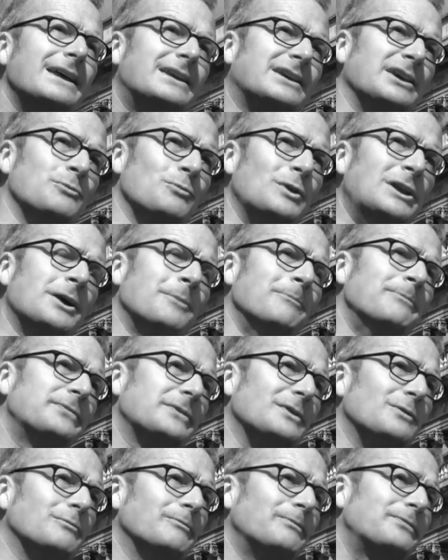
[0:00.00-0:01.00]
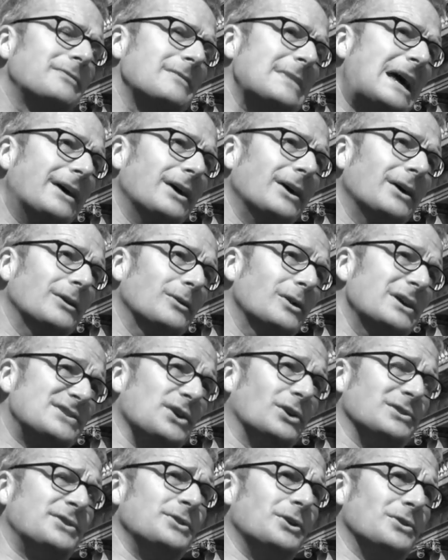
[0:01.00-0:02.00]
King William
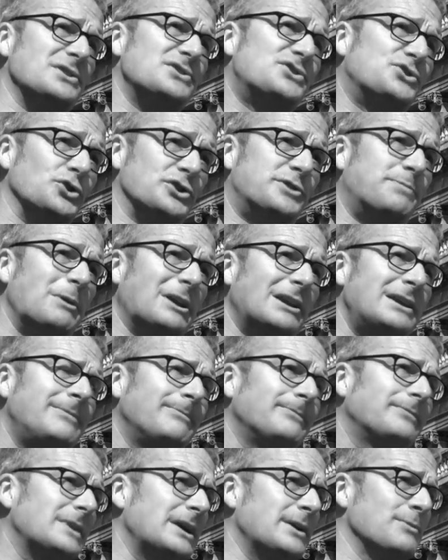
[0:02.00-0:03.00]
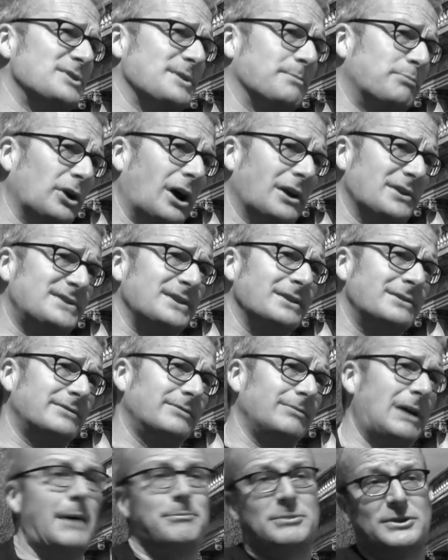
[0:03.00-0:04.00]
is also known as Dutch Billy. He was a Protestant,
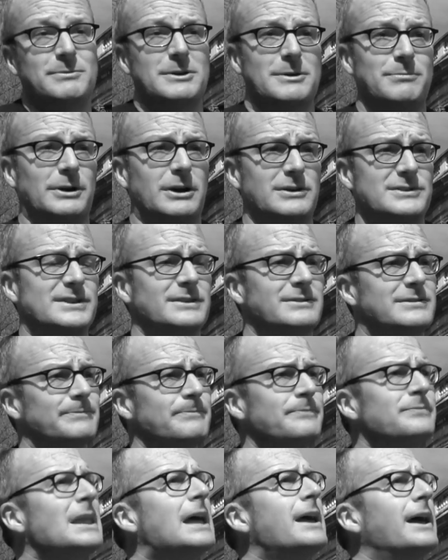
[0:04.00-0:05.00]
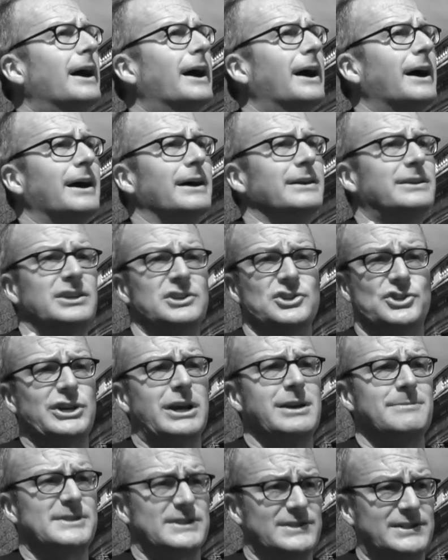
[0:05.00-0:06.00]
happened to be a Protestant. King
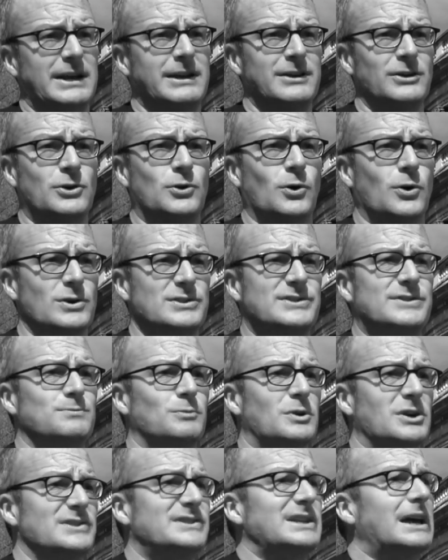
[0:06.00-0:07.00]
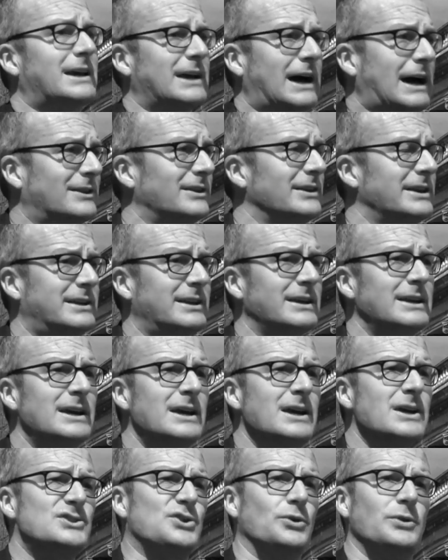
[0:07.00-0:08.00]
James II, of course, was a Catholic.
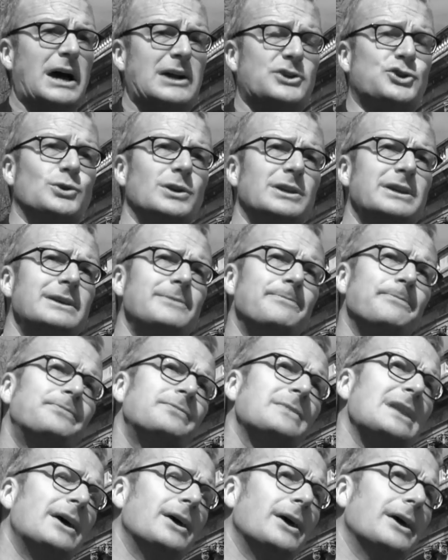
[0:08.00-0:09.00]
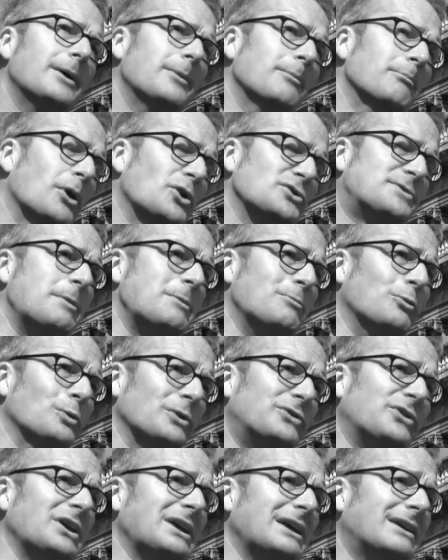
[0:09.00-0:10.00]
So naturally, most people
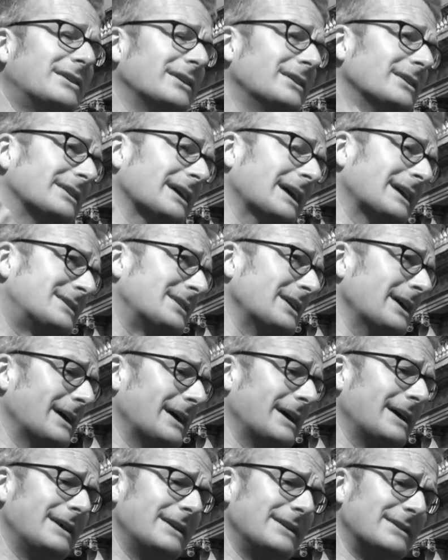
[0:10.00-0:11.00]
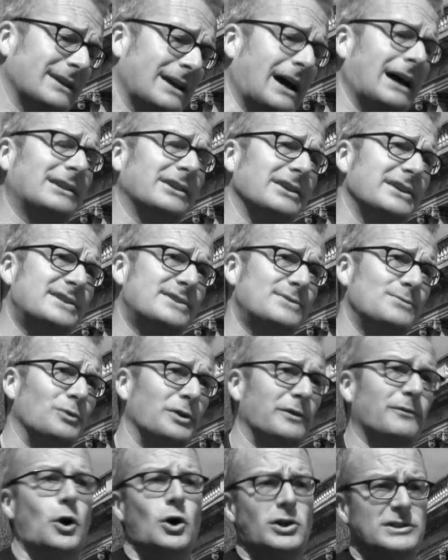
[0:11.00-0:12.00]
would think that the Catholics
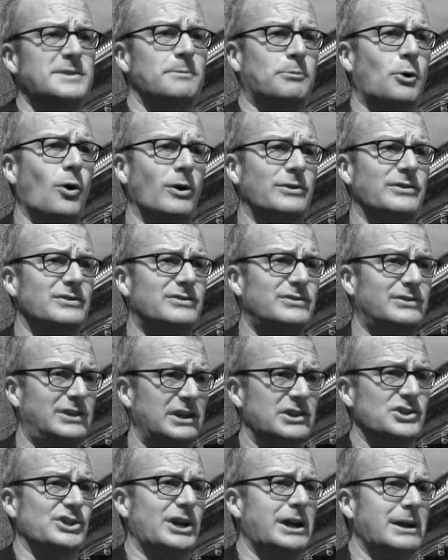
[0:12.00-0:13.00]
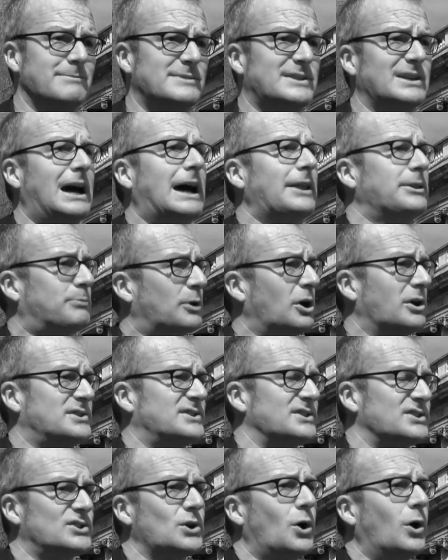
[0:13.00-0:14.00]
would have all supported King James and the
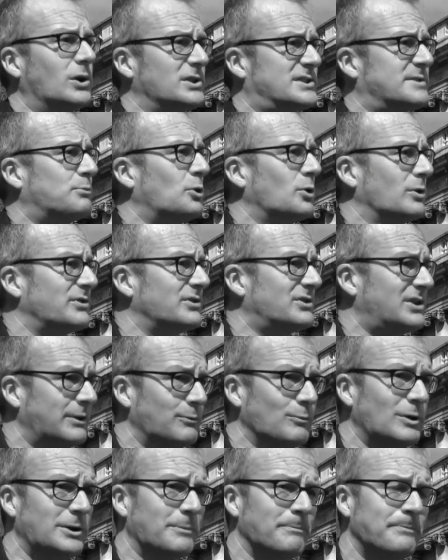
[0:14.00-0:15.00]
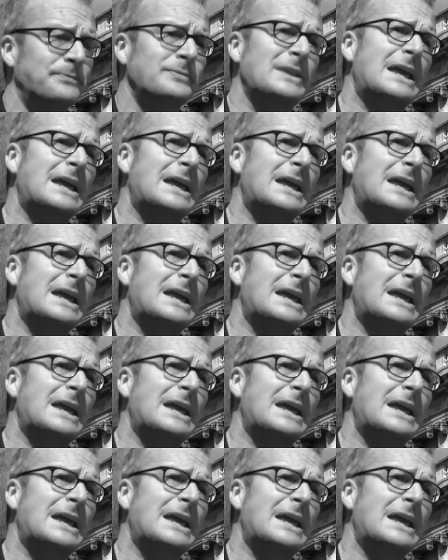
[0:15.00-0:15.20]
Protestants all supported King William.